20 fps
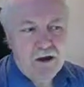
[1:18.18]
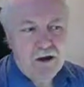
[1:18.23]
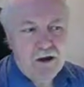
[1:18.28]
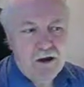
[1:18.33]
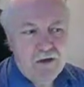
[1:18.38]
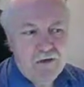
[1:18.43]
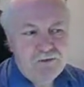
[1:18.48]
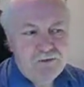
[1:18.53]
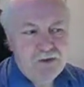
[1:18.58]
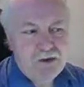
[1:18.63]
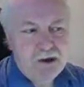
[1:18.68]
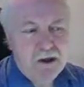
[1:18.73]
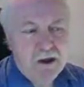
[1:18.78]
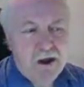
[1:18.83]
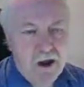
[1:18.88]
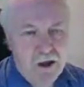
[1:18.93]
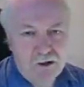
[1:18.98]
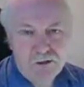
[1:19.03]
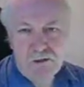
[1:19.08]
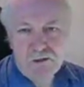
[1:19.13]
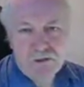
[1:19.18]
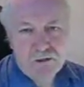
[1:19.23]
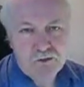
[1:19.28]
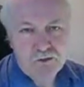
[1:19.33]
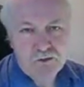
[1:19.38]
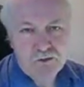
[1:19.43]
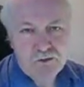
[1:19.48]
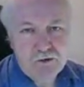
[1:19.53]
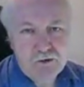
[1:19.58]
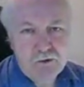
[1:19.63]
It's a kind of
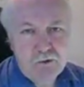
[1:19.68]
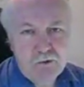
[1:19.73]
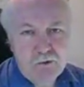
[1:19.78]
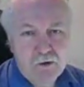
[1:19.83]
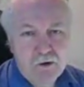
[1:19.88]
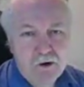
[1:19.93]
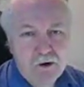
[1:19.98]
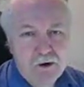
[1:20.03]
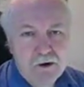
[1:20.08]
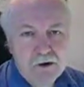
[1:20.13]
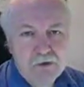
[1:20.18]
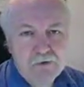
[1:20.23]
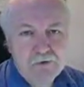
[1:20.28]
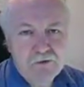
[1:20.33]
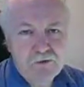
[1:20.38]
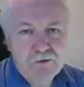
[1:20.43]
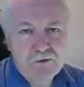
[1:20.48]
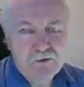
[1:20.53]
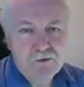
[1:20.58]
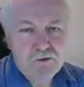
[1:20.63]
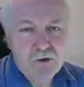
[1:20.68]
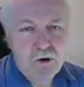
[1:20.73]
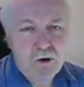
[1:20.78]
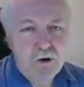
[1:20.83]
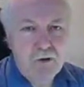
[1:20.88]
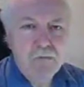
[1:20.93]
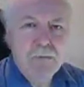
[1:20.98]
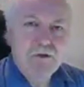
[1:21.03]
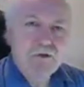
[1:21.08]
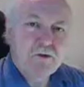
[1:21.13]
social networking site as
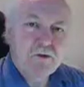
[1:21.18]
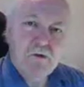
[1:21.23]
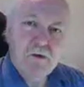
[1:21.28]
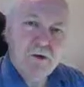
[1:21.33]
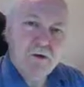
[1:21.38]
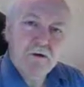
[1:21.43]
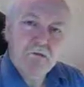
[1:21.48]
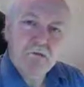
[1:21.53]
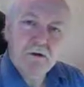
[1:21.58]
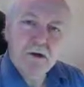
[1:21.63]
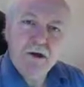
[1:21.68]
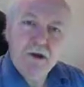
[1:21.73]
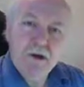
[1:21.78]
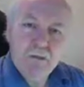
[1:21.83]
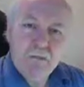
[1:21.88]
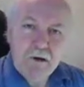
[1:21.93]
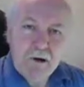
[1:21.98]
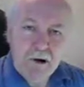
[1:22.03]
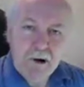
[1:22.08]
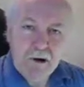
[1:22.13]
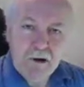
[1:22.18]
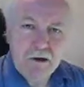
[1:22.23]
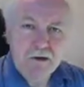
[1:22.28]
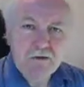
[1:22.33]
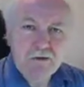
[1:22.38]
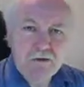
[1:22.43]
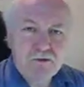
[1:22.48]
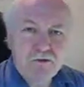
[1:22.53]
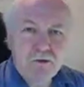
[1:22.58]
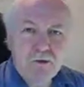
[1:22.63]
well, because we have dynamic
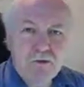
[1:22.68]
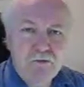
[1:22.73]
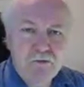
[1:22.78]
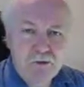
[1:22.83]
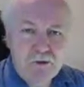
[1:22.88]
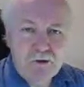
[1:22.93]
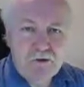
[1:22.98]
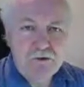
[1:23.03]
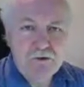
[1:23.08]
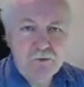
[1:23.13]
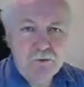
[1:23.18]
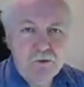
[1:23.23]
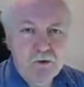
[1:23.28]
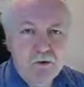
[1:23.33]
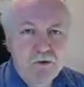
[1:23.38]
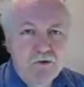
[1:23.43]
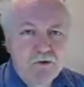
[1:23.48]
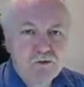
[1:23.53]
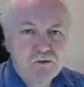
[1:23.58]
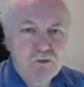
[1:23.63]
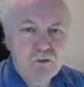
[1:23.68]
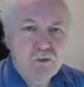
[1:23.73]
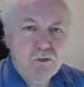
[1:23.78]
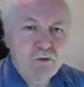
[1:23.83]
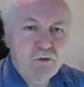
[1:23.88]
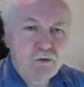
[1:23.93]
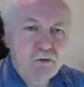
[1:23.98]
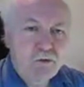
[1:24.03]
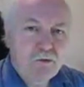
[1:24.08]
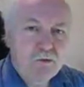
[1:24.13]
links with Facebook. So
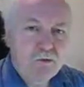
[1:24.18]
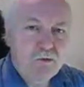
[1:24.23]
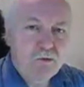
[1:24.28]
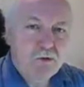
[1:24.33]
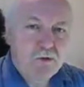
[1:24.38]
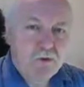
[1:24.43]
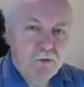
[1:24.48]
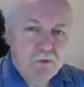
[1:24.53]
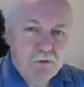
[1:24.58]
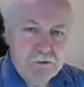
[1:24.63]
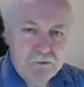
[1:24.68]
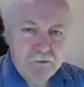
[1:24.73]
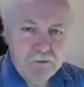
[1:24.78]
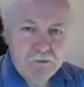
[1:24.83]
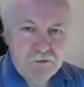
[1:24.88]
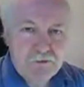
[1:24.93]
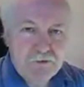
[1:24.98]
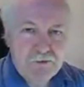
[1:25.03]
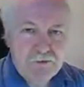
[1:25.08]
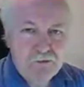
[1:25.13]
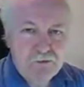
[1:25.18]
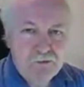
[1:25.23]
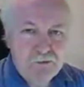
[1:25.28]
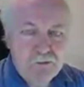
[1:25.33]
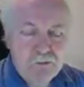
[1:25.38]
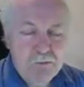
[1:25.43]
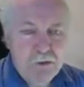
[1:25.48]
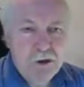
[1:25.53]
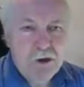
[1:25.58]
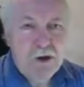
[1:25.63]
when you come into the
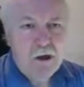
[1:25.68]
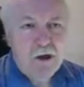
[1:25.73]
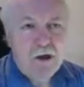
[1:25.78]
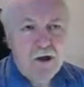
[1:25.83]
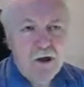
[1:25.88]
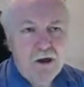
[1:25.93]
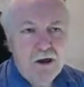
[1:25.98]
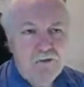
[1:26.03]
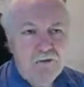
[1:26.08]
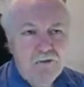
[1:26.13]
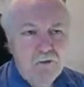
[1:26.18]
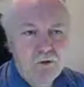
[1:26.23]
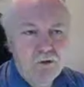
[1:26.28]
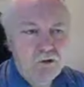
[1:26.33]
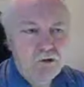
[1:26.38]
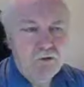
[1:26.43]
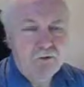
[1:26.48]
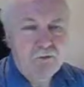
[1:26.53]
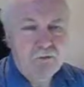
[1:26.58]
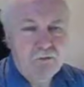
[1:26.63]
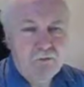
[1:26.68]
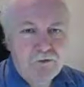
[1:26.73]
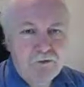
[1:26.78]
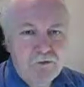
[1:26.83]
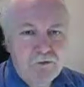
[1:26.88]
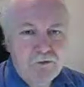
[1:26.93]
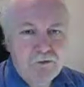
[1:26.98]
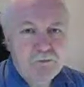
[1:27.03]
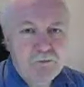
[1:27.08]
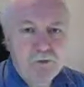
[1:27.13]
system, if you click on
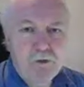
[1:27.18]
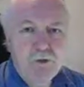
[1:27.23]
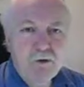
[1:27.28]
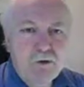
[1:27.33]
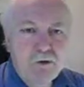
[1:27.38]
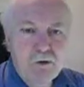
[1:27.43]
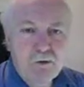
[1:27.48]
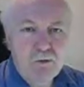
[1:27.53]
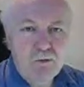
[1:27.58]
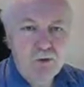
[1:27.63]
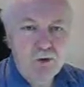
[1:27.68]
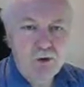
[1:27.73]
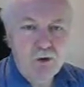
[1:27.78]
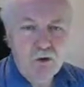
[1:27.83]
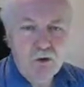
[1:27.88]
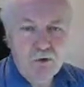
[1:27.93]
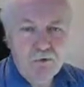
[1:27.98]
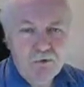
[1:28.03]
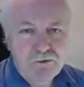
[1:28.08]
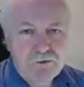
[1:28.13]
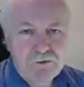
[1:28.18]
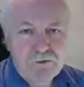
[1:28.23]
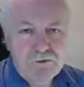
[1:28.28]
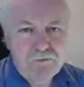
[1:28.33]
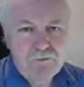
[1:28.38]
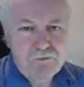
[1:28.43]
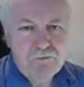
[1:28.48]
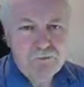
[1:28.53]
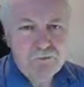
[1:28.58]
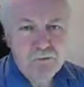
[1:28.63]
Facebook, you'll log into your
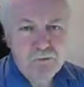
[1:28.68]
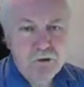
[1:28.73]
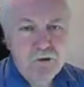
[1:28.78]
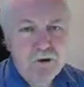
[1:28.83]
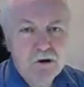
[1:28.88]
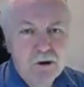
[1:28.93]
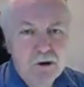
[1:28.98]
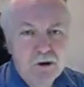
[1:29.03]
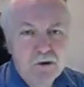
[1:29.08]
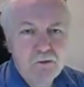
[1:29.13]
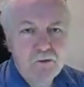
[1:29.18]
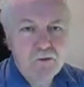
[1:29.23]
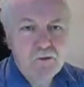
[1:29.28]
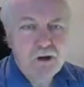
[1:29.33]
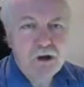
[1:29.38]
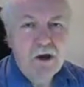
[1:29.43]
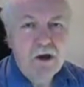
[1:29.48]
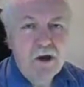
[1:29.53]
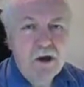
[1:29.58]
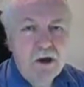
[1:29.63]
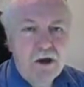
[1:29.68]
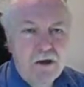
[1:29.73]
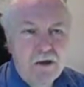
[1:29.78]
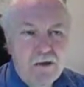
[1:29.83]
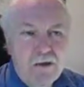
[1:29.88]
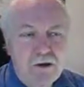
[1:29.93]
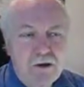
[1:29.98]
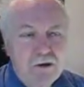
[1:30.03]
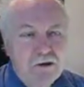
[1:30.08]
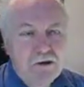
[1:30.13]
Facebook account, and
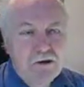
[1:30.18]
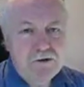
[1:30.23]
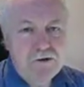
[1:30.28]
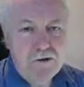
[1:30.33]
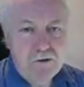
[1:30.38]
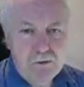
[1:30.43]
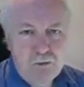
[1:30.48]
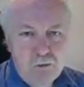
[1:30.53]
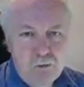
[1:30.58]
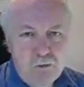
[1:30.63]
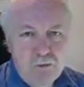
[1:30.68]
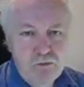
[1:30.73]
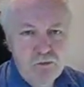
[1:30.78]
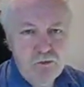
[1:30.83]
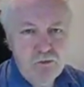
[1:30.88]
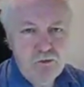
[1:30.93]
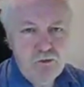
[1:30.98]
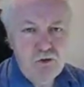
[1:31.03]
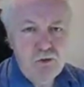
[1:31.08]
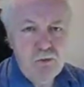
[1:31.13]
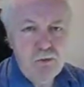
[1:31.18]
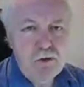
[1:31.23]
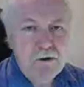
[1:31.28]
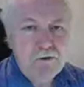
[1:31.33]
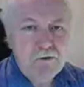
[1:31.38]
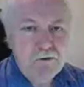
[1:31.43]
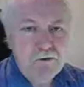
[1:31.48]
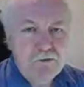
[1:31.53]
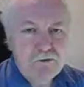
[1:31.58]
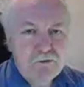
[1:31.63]
then anytime you post a new
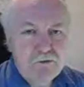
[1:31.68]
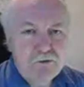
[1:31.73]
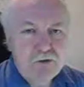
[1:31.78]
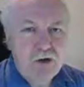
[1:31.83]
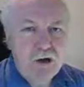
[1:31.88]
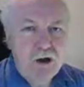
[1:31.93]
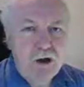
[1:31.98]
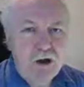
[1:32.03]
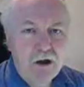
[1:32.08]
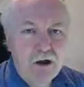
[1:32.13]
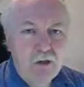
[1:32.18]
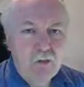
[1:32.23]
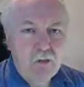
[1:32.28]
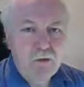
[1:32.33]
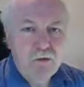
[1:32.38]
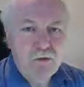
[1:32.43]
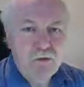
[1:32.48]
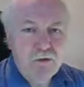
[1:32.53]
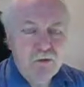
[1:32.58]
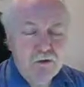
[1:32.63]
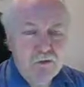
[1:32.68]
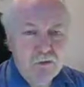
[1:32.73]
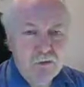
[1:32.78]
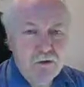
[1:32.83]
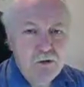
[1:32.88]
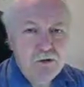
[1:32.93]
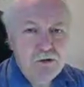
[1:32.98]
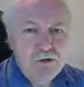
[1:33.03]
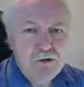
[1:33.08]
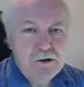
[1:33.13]
message within the
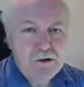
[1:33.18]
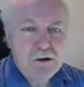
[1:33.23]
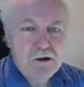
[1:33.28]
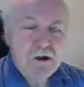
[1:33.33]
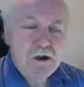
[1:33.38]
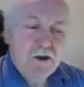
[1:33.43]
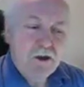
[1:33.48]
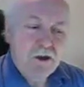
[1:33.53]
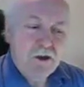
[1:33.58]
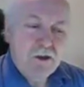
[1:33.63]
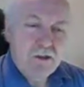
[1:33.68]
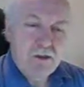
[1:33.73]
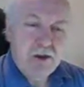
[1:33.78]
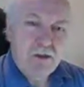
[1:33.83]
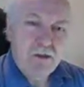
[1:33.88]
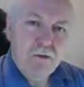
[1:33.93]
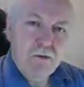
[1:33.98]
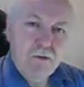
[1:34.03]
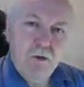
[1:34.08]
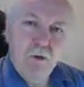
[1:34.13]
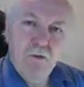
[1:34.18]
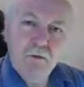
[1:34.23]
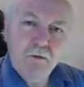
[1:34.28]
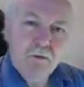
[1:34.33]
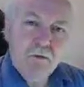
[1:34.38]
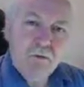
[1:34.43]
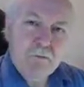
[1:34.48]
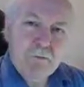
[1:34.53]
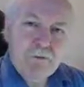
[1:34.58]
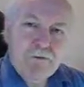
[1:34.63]
community, at the bottom
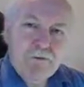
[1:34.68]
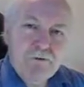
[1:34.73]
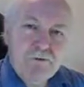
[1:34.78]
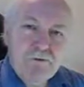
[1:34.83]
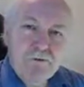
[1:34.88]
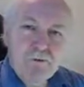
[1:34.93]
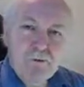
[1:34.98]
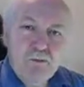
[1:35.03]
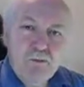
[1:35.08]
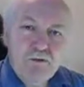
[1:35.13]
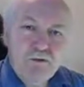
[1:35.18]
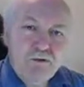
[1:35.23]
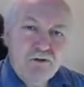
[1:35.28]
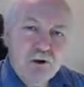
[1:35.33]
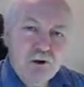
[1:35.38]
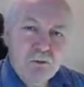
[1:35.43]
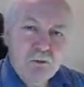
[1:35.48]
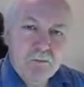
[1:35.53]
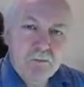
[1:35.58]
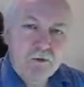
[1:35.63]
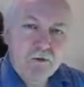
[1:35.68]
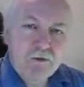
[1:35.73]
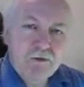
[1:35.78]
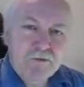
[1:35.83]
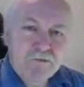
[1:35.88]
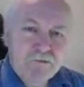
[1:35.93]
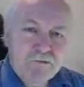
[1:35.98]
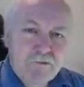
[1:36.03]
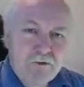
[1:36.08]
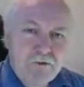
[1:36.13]
of the message is the wee checkbox
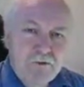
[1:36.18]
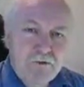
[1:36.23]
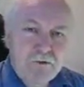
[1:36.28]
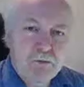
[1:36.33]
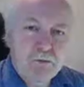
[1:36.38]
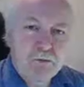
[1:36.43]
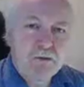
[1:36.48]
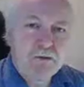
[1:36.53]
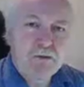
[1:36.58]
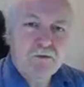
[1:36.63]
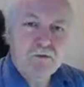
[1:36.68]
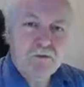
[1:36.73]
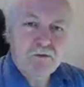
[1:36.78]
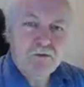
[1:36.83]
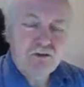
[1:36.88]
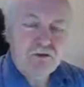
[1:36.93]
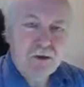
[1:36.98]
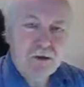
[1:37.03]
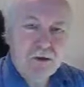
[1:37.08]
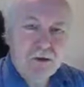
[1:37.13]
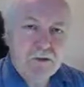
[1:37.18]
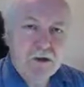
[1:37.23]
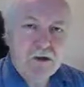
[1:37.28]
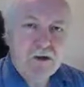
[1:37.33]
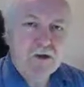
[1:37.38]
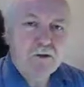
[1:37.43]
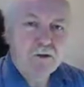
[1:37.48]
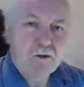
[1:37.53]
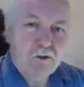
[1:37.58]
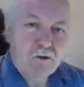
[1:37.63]
for Facebook, and if you check
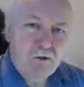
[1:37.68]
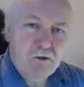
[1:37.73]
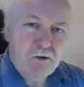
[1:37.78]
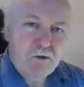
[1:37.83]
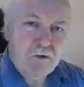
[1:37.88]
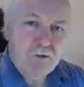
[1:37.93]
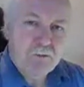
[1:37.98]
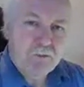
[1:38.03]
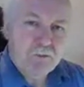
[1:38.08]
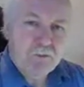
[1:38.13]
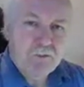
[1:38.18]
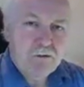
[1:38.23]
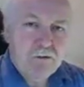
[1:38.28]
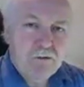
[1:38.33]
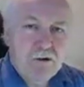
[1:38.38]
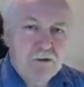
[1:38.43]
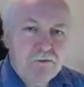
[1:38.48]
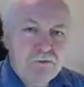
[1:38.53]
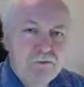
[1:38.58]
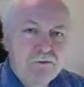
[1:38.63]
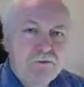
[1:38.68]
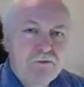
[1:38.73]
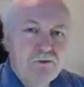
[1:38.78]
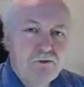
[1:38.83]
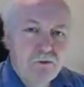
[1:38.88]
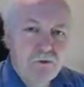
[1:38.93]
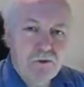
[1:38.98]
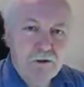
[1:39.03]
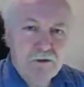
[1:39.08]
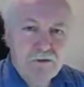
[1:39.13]
that, when you submit the message,
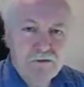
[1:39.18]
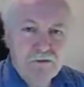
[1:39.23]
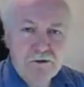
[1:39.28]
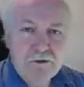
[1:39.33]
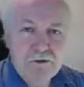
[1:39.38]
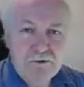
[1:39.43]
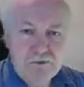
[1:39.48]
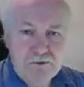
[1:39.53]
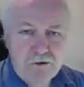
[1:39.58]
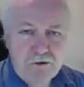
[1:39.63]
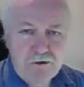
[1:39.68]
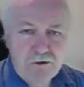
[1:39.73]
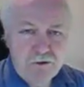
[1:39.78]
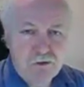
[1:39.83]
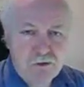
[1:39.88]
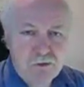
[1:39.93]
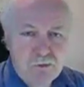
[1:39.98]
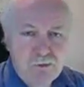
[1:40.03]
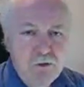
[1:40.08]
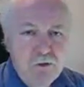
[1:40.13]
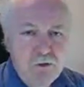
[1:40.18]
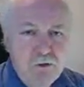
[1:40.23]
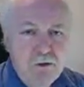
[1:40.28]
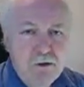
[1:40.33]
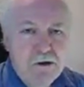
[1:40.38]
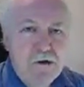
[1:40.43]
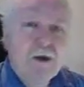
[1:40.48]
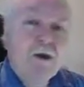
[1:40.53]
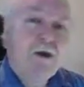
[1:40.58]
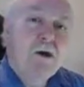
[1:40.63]
not only does it get saved to the
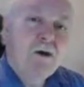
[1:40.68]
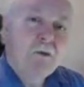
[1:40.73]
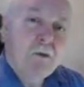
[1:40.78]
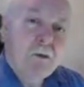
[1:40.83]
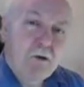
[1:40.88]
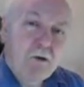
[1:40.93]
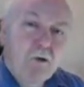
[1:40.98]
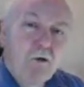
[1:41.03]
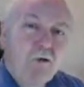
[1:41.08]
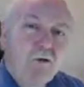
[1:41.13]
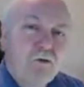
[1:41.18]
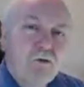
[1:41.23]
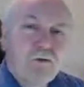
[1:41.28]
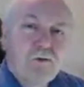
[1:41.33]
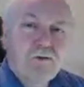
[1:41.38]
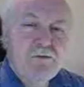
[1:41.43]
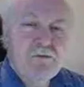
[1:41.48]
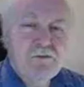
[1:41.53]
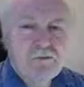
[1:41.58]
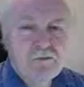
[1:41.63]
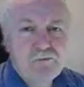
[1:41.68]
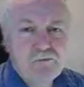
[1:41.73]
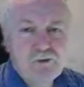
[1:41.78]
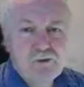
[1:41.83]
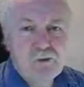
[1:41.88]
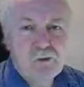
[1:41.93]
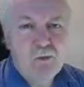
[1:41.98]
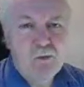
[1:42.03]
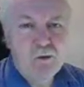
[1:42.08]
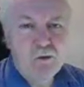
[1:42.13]
community, but it'll also be saved to
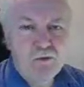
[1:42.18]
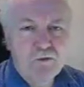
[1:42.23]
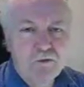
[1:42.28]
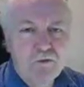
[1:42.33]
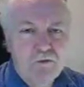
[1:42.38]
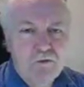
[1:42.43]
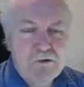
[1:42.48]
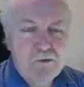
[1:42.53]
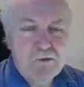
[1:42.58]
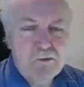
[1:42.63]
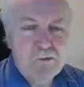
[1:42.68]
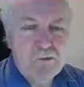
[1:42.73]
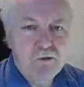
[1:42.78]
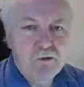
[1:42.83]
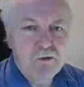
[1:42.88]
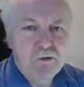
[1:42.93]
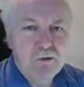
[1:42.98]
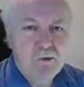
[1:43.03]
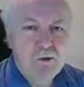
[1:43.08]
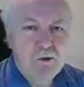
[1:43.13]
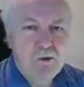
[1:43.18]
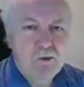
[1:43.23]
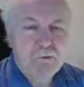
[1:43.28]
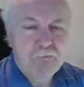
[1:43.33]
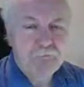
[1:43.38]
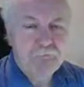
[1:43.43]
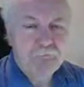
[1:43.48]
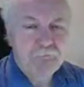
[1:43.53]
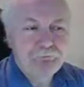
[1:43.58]
your wall on Facebook as well.